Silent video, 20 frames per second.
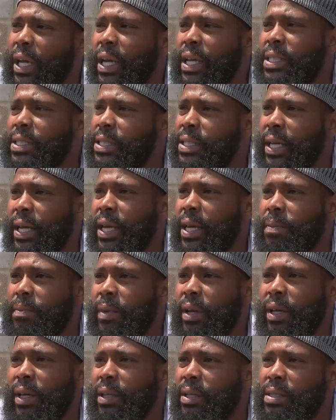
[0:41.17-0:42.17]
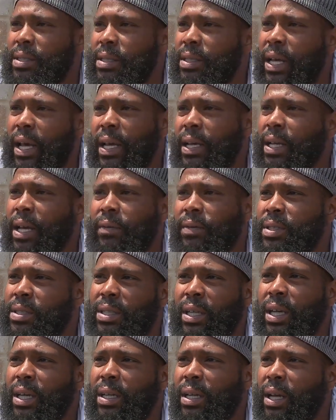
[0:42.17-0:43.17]
it scared me because I ain't never
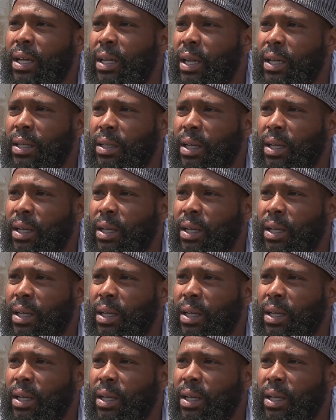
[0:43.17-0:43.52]
seen nothing like